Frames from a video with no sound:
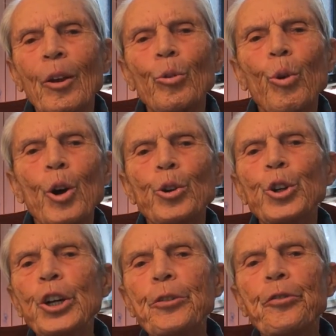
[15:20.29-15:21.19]

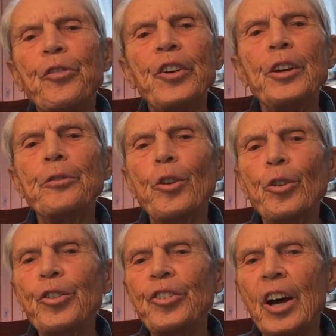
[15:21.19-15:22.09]
wrote, "Ye
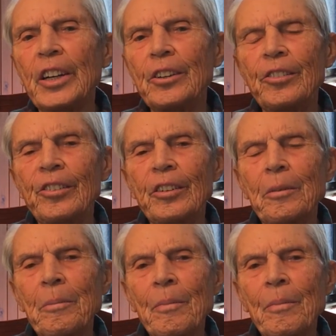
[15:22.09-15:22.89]
fearful saints,